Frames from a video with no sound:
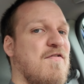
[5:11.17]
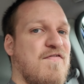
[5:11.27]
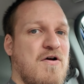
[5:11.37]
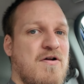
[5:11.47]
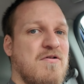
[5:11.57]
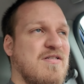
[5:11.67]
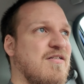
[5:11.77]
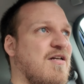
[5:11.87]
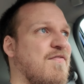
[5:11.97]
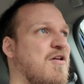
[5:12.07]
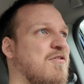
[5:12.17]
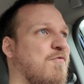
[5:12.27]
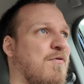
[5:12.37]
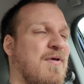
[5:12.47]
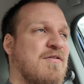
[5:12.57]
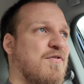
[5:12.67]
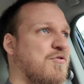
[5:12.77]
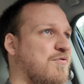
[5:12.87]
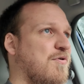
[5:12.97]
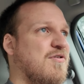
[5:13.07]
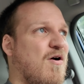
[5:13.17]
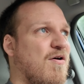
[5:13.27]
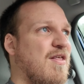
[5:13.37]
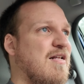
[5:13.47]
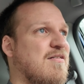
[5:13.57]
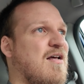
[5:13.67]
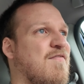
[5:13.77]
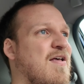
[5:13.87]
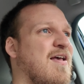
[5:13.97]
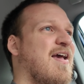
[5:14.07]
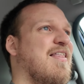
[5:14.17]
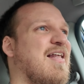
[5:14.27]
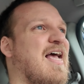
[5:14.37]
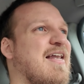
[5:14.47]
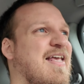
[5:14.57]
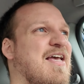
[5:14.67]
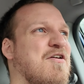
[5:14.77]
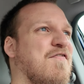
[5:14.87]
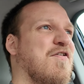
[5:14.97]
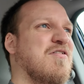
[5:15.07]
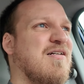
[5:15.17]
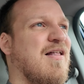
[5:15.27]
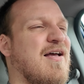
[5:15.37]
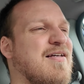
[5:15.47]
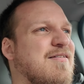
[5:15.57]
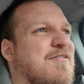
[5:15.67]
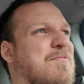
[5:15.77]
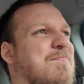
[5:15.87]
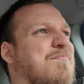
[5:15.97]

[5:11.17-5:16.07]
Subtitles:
photos, listing videos, floor plans, virtual tours, all that stuff, and then how to get your first clients.